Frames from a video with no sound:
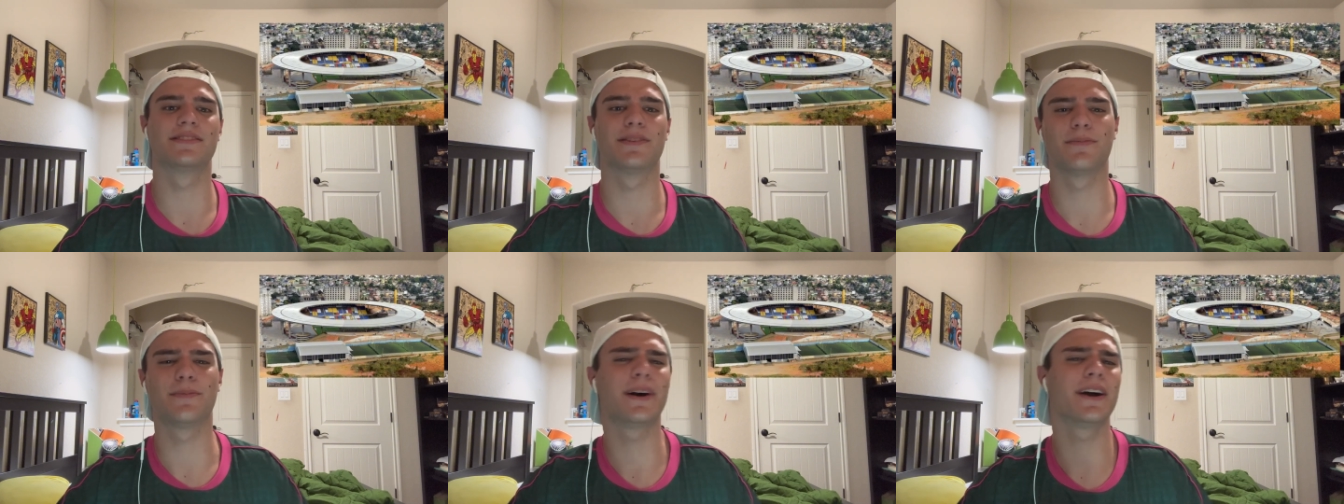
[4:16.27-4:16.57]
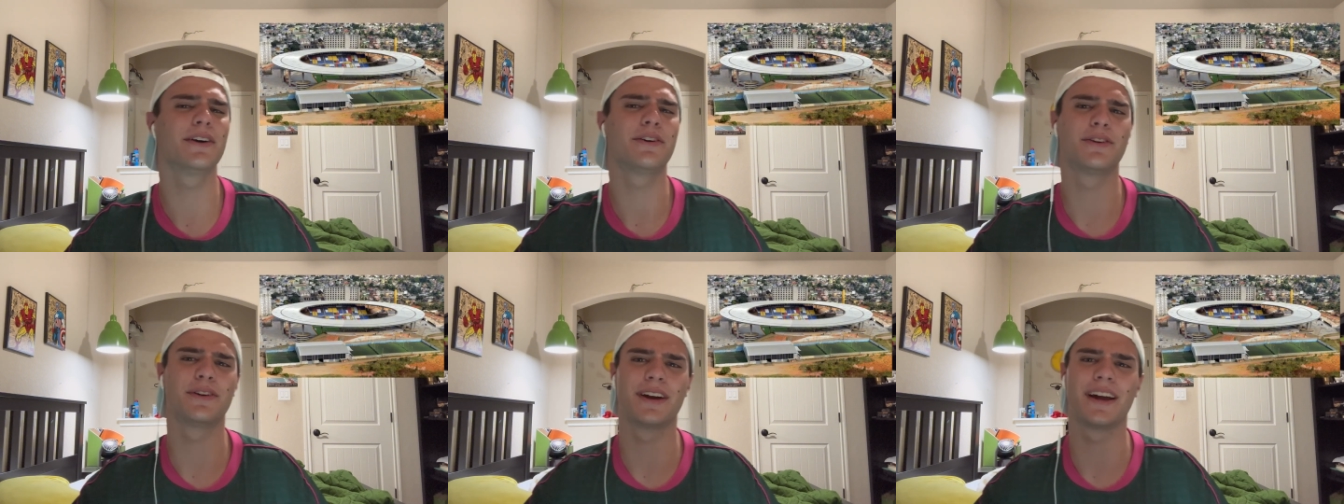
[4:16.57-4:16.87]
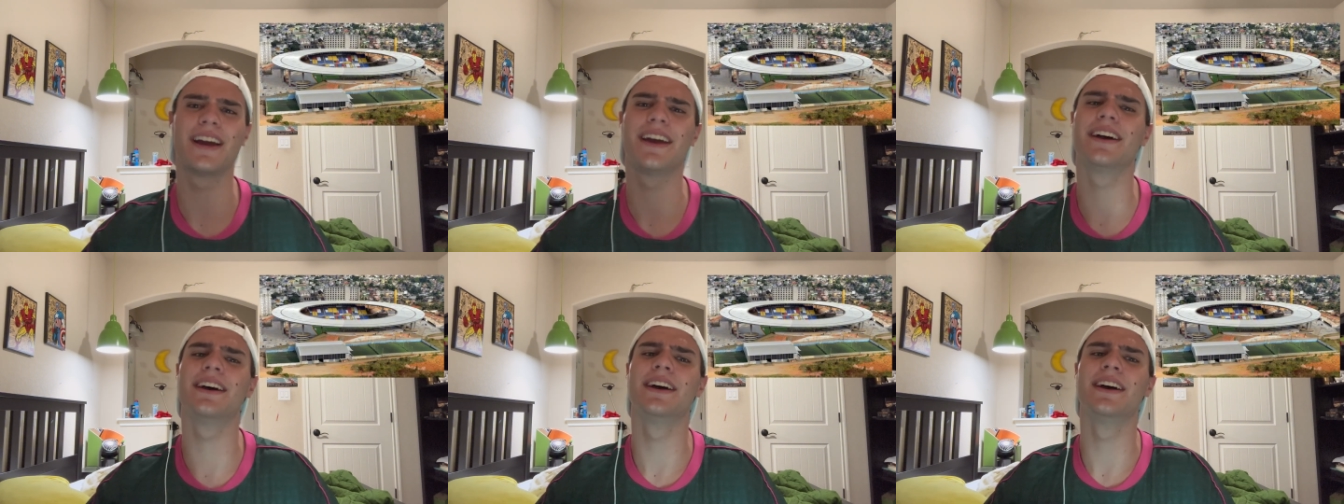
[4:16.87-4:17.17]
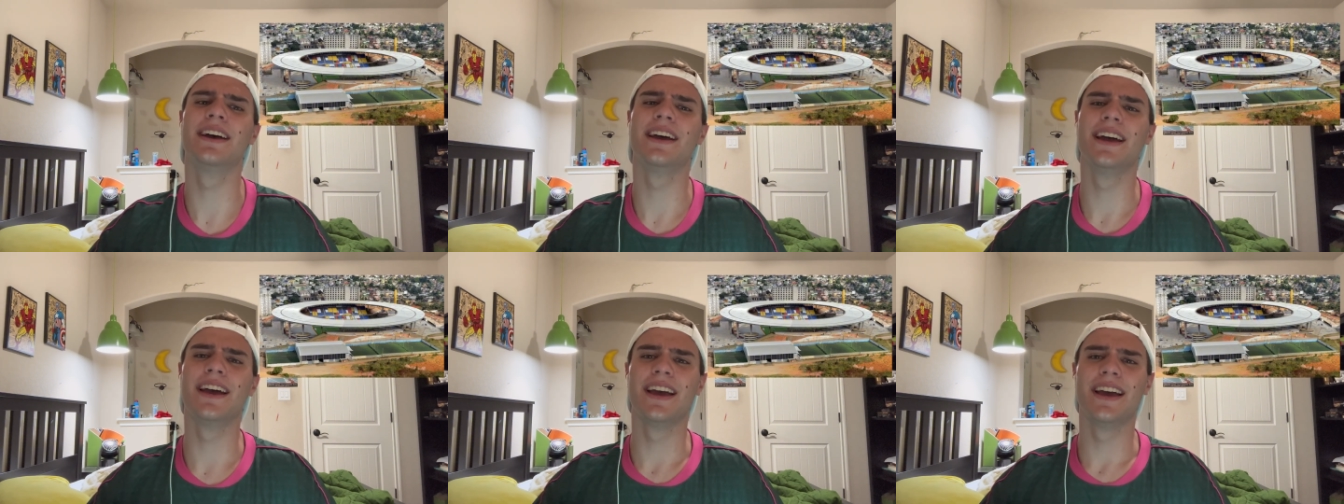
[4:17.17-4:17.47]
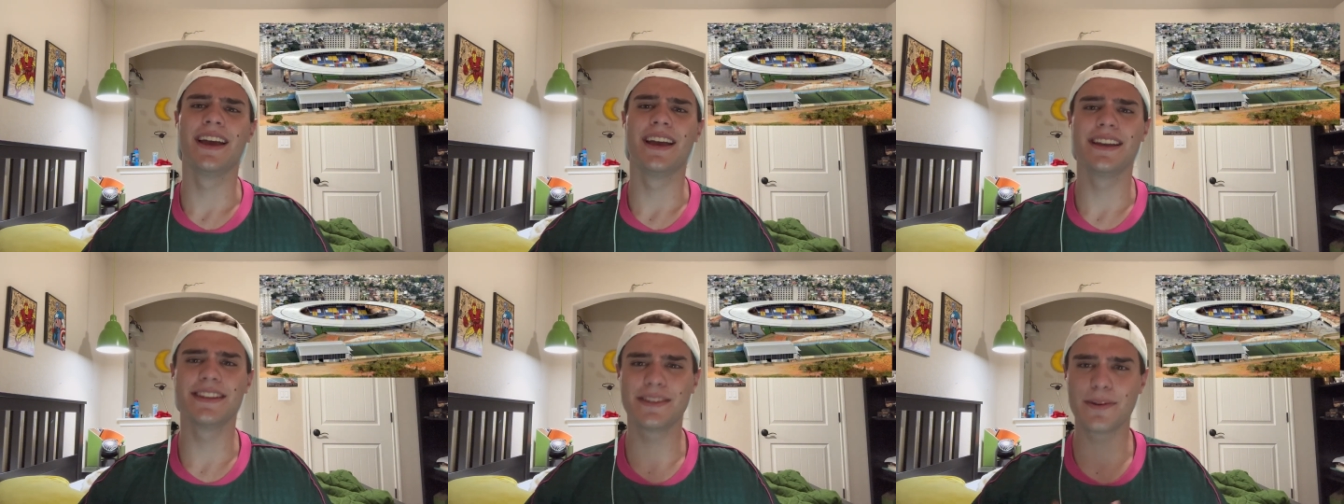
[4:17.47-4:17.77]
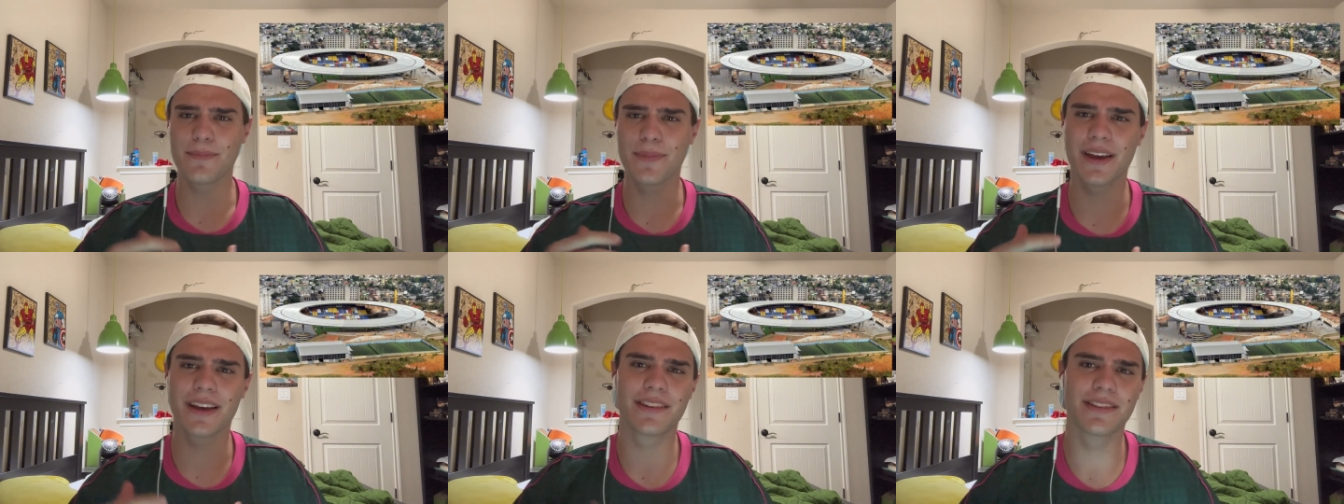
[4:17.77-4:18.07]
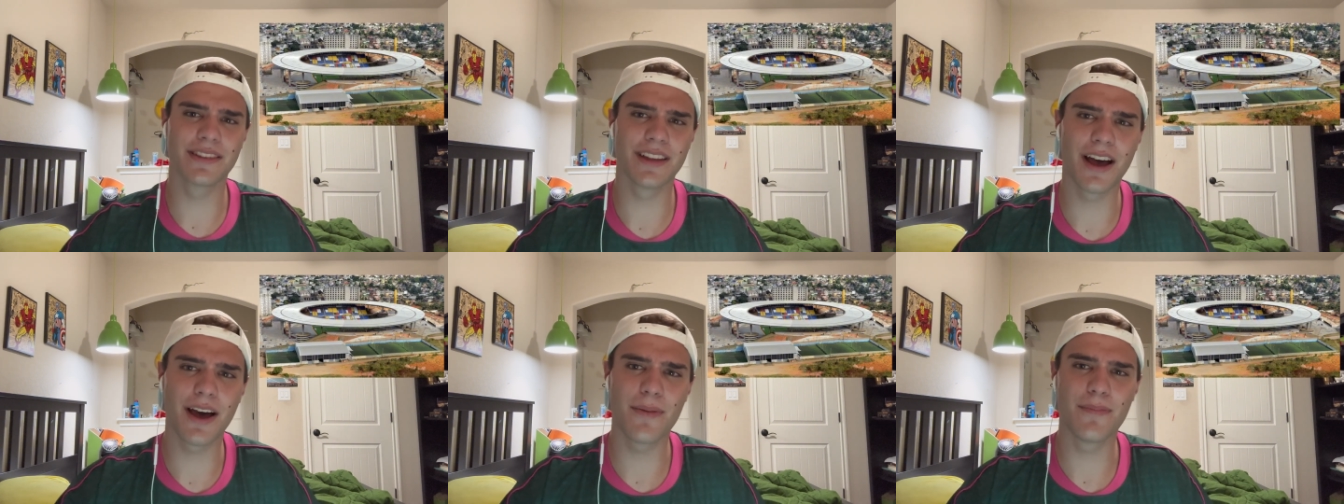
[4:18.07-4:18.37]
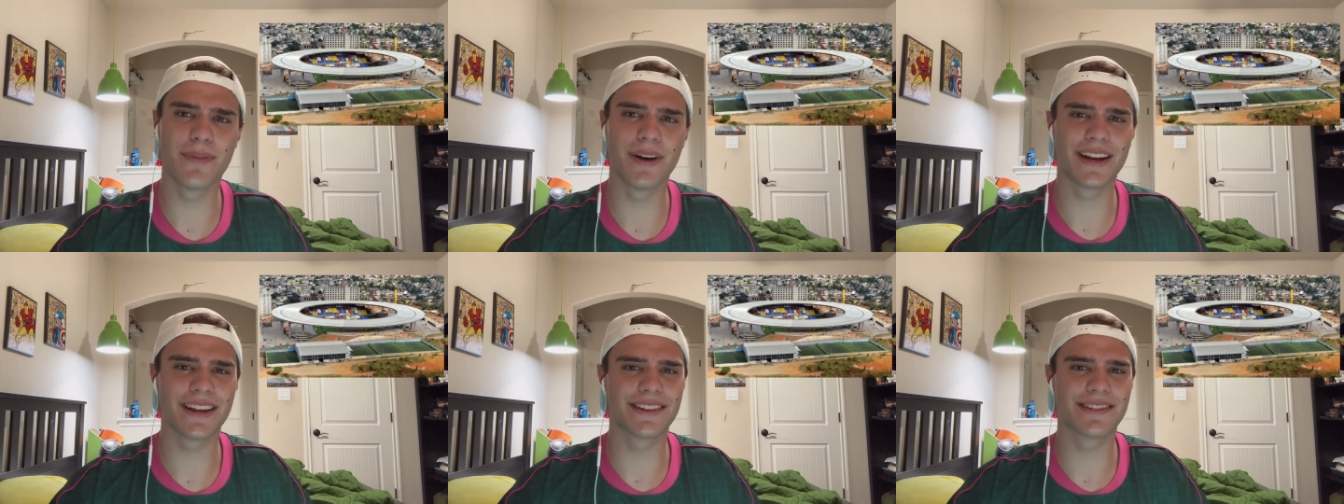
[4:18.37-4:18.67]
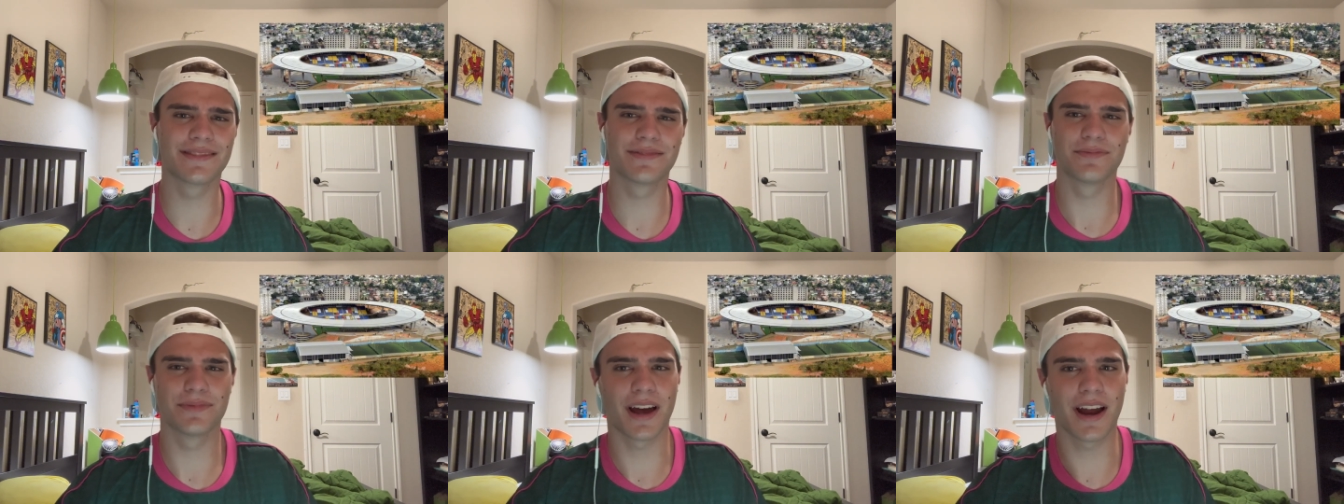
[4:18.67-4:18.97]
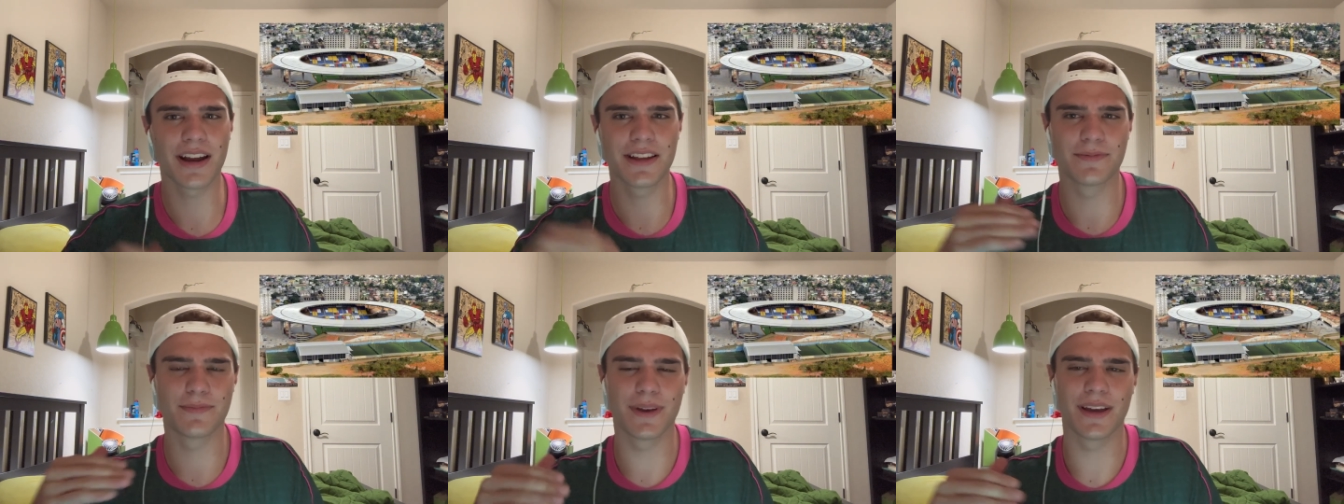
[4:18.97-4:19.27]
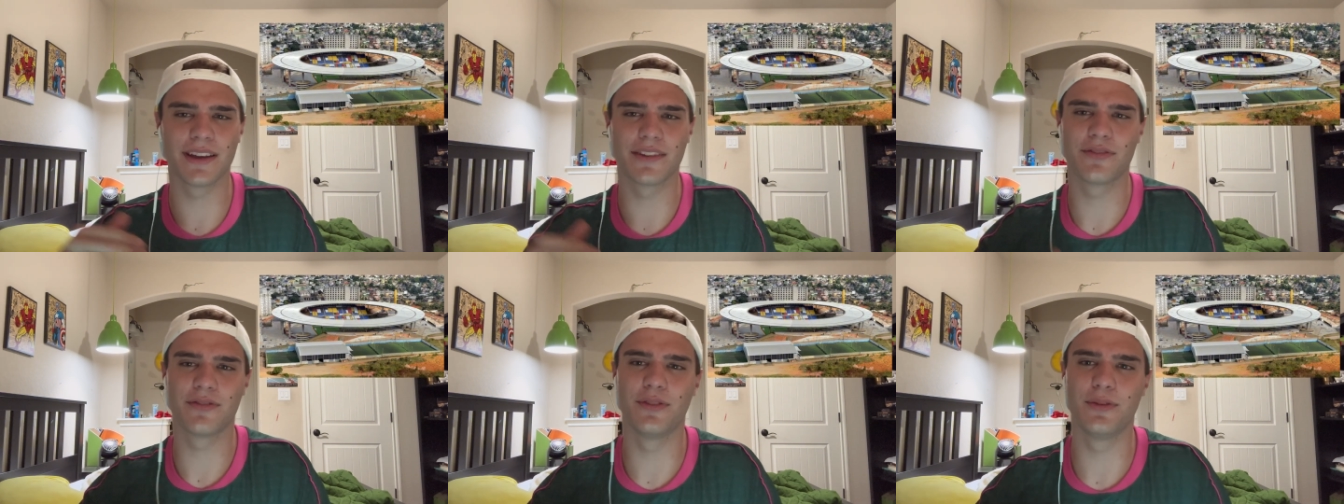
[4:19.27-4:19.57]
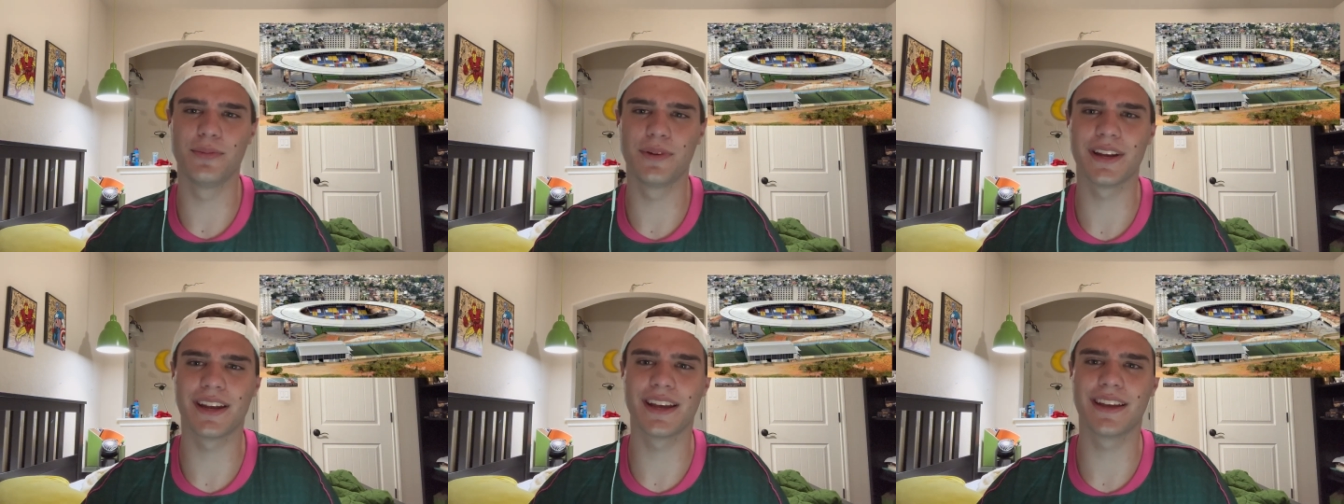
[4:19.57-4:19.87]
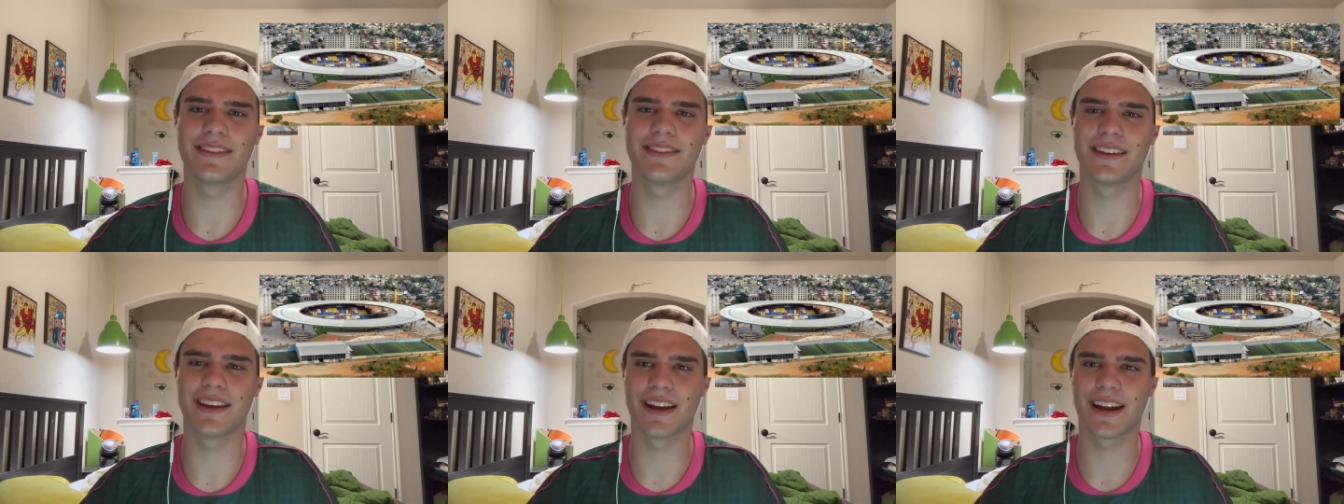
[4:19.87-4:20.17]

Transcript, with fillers: Sampaio Correa, it's a big club, but it's not as big as Fluminense.